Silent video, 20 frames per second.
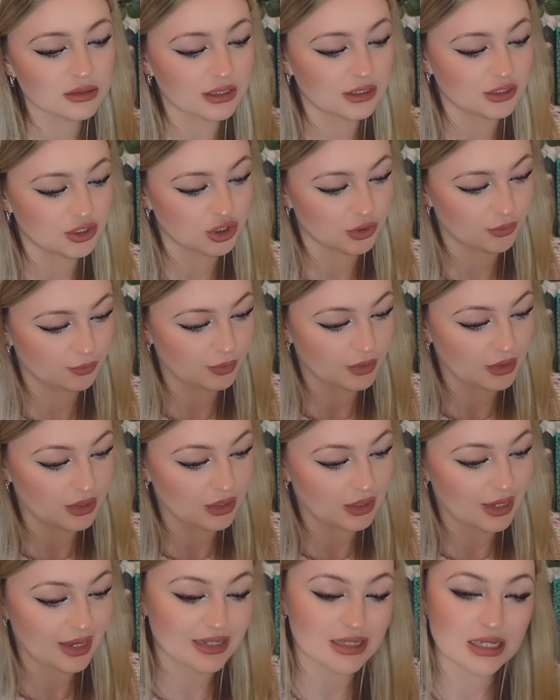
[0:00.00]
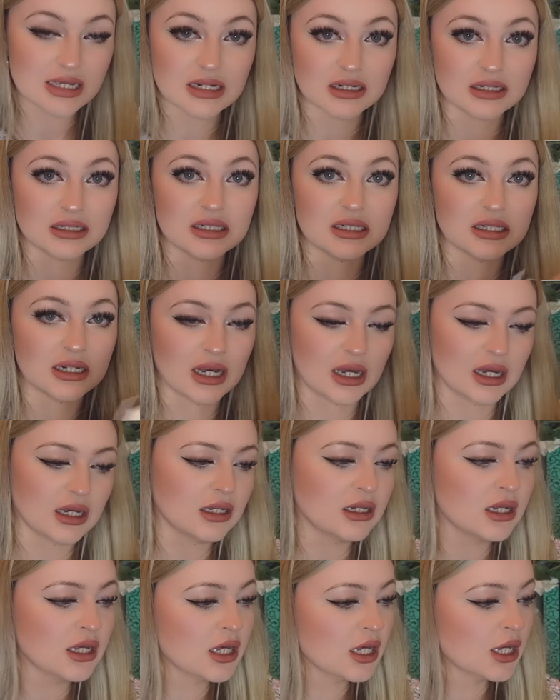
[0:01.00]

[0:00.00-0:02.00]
and it should be eighteen ninety nine.